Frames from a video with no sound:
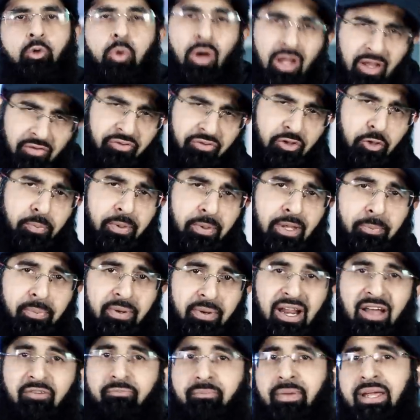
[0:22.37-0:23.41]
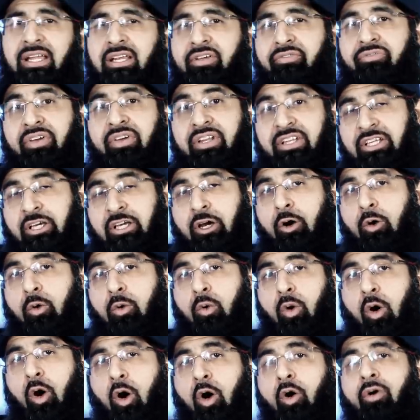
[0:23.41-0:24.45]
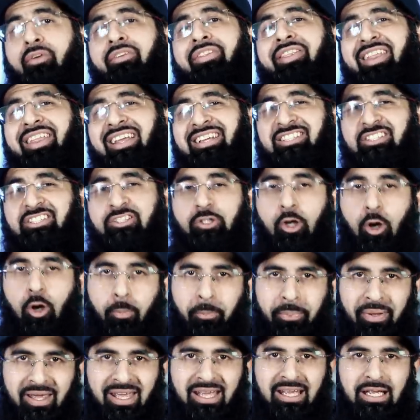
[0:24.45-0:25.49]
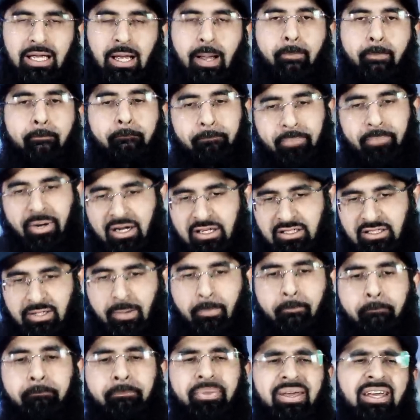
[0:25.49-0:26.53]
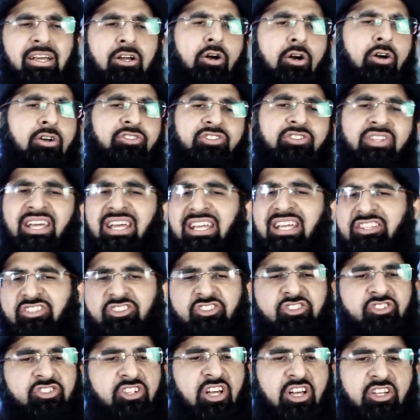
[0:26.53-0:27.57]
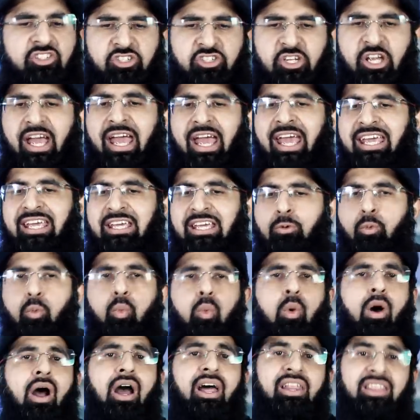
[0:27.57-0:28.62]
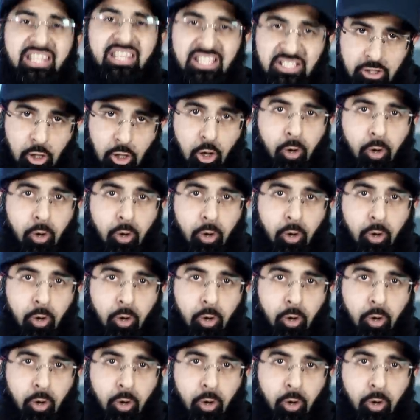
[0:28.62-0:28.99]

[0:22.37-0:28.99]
Quite a few people have made a video on this topic, but because it's such a worthy